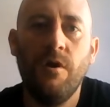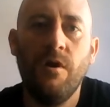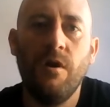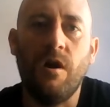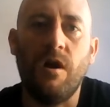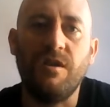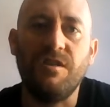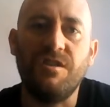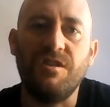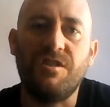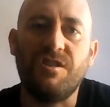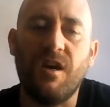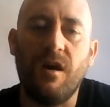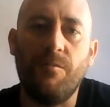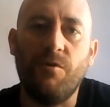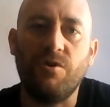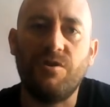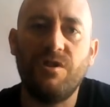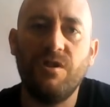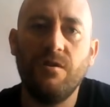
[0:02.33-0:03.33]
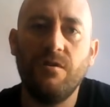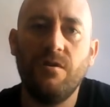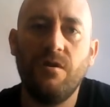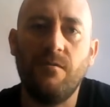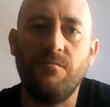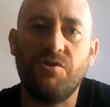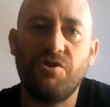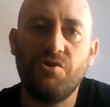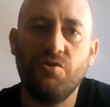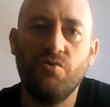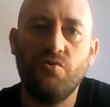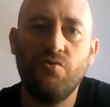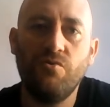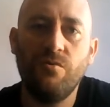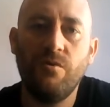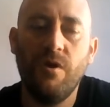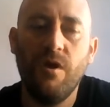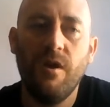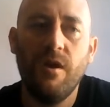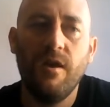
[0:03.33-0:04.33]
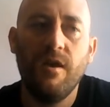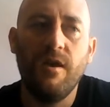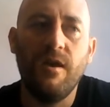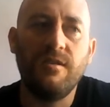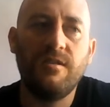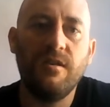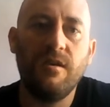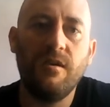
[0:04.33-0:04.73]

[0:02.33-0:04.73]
Hi, this is Chatterboxing. I'm Sean. It's